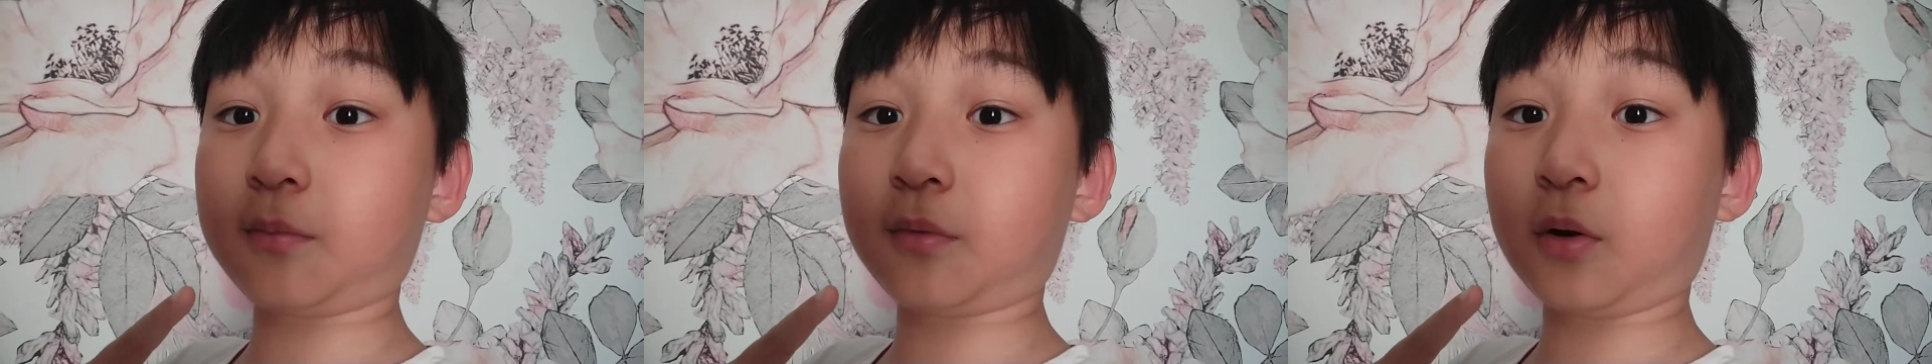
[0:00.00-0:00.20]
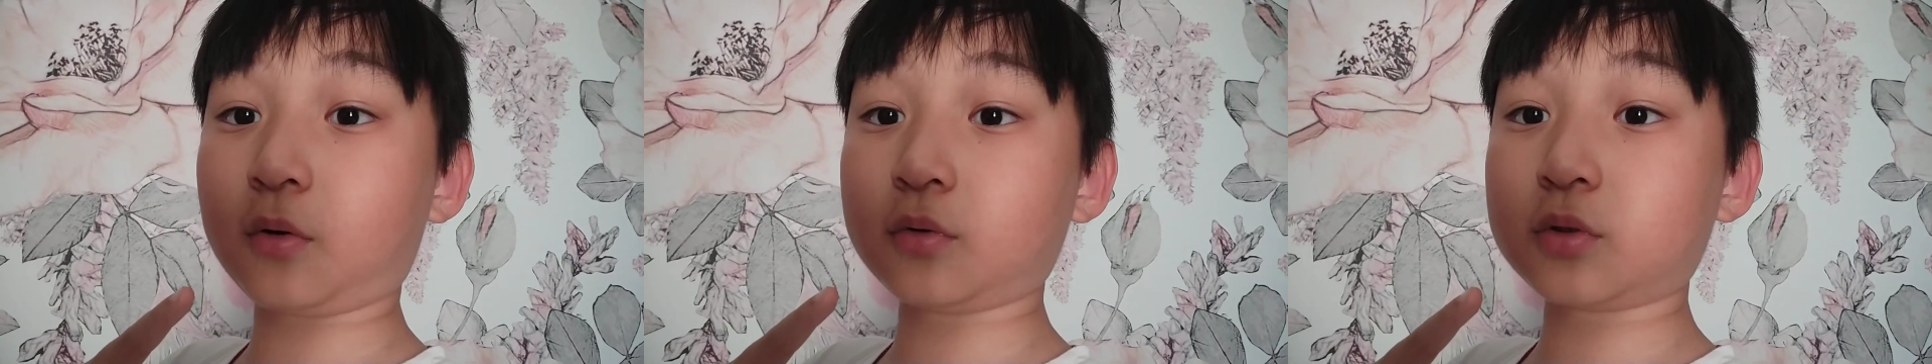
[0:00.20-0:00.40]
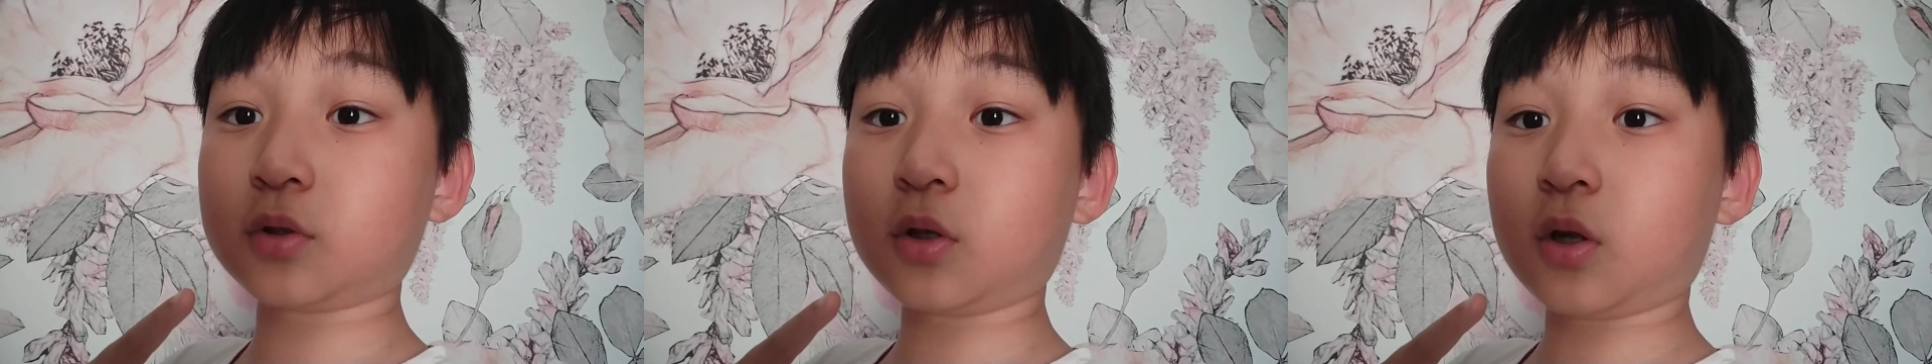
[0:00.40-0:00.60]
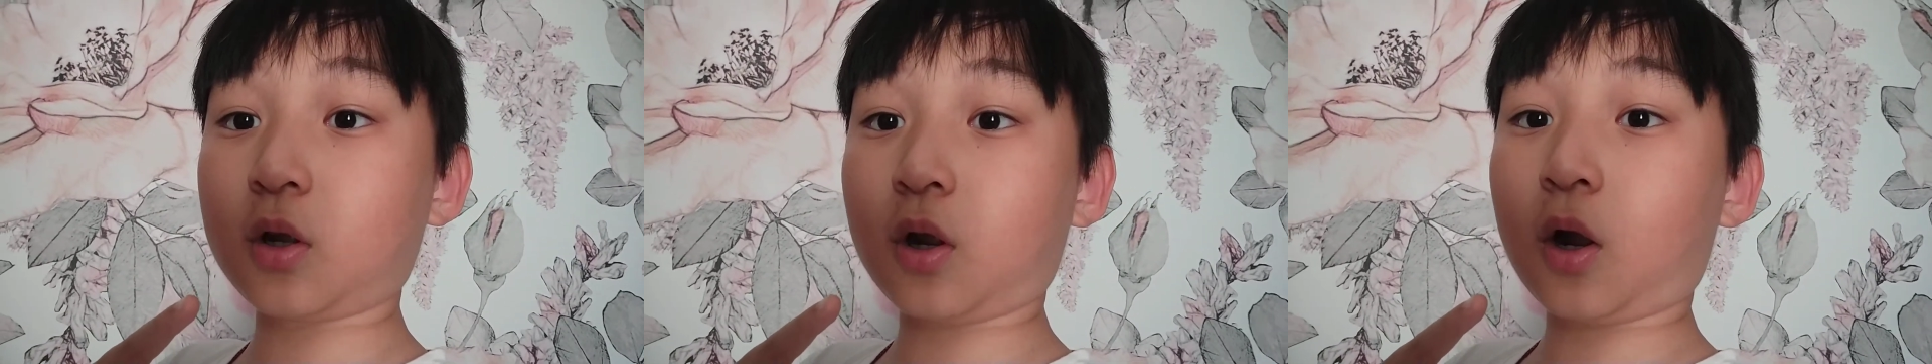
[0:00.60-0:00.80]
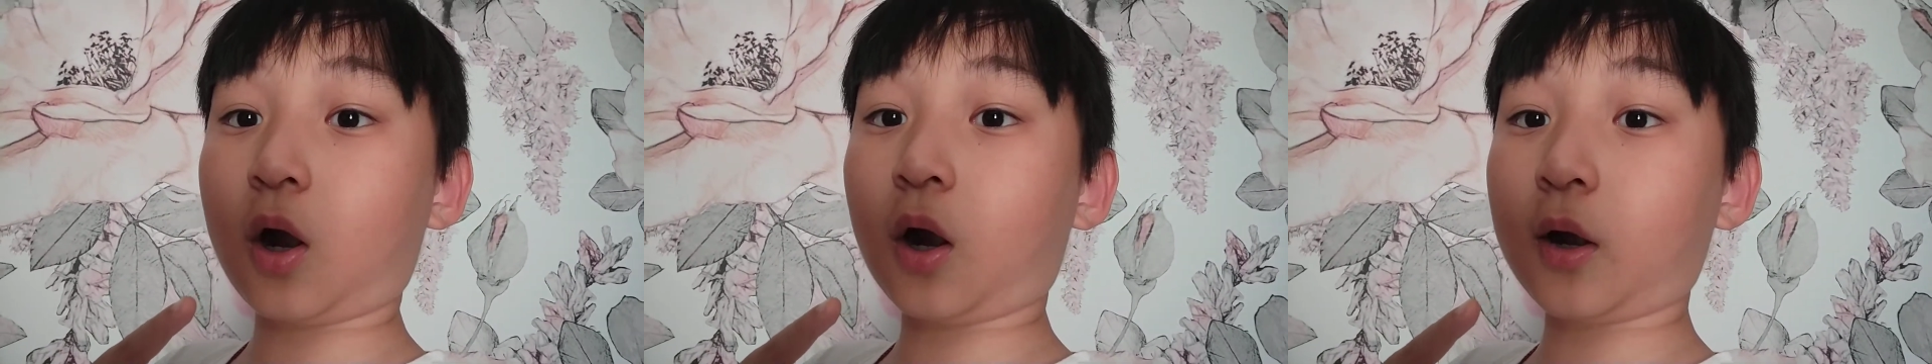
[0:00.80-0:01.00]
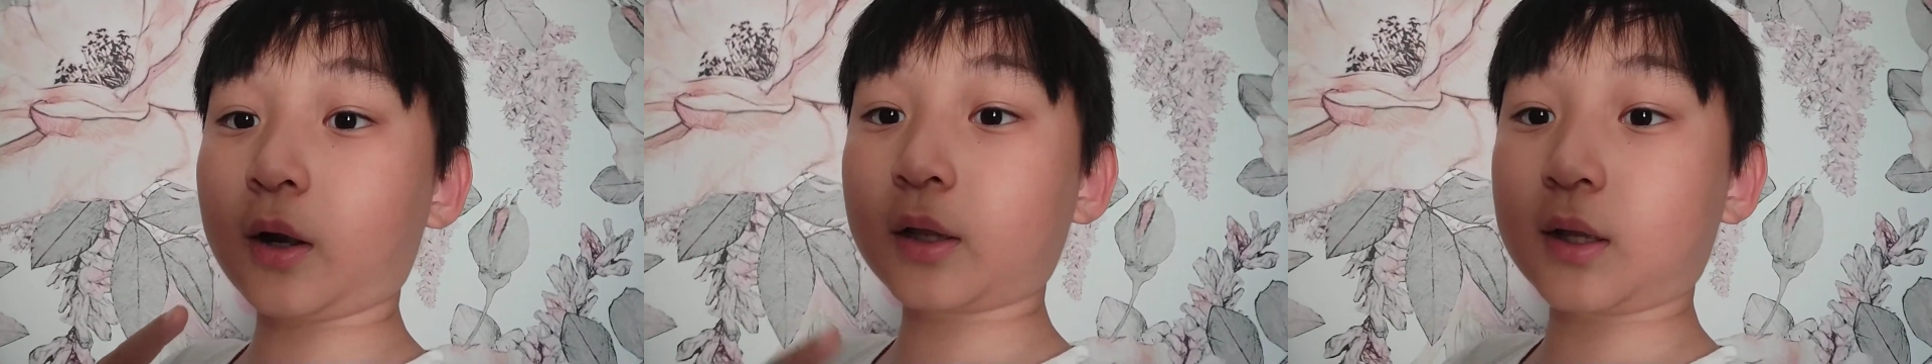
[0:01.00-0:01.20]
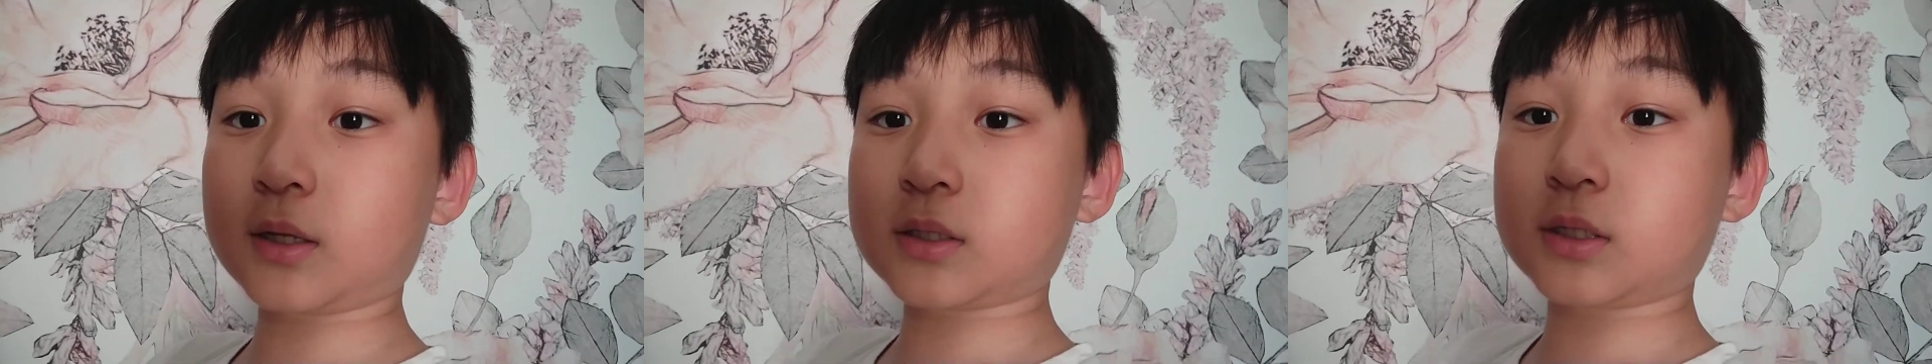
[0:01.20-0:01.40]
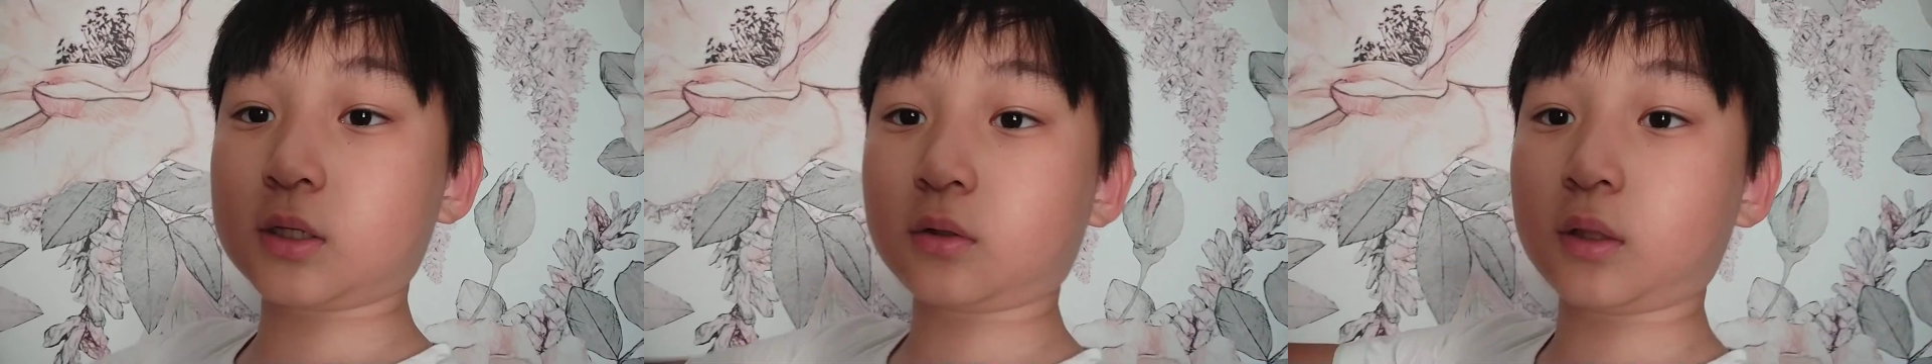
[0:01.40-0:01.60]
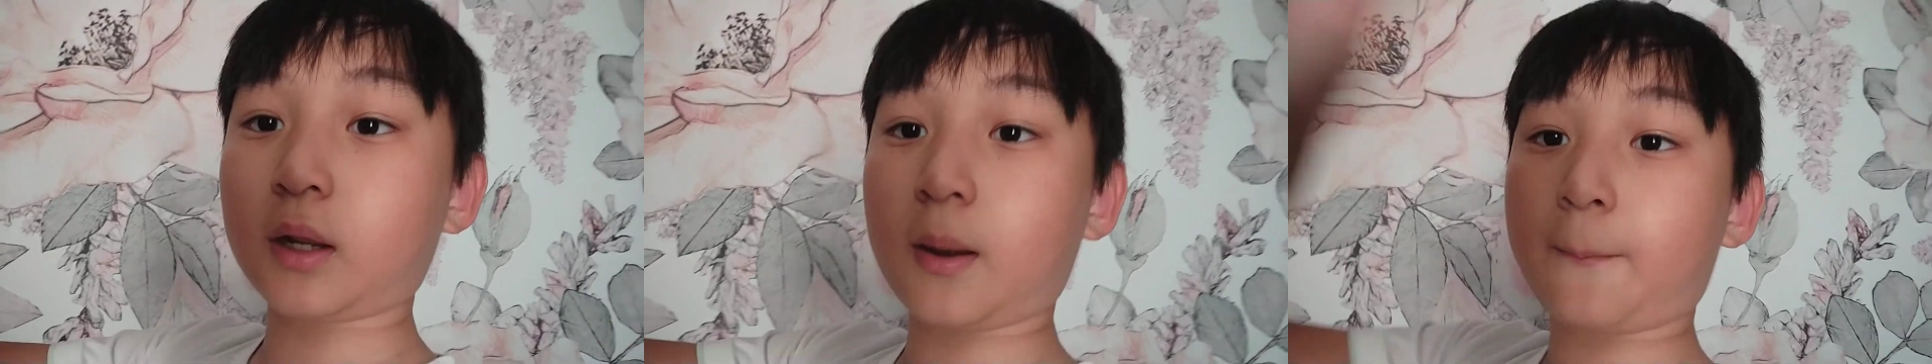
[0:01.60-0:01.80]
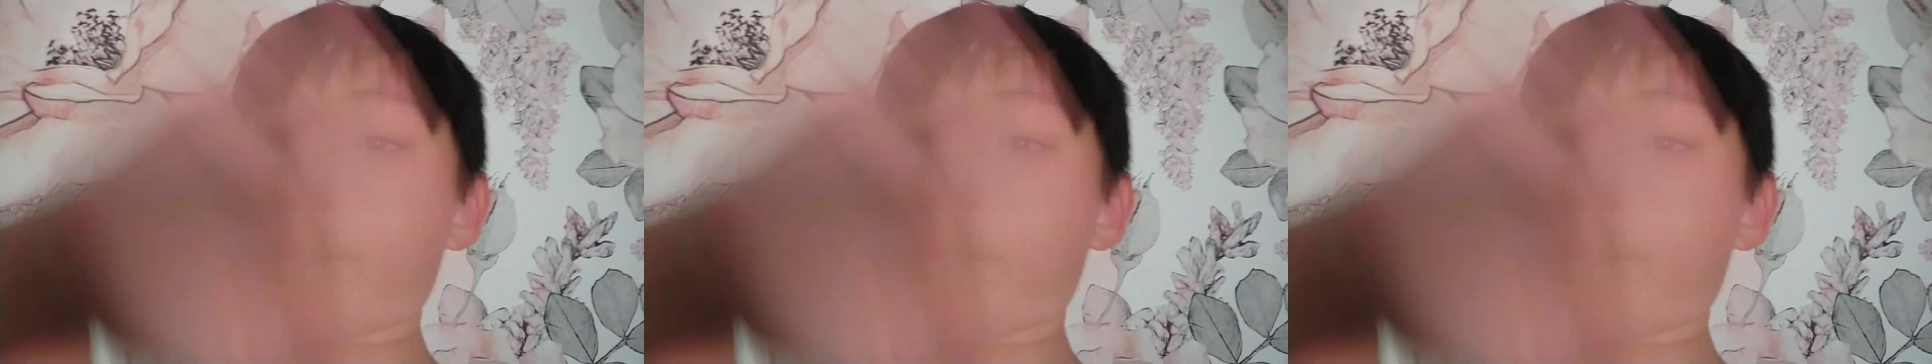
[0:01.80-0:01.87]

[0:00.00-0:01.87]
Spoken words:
Bros. Alright guys, see you later,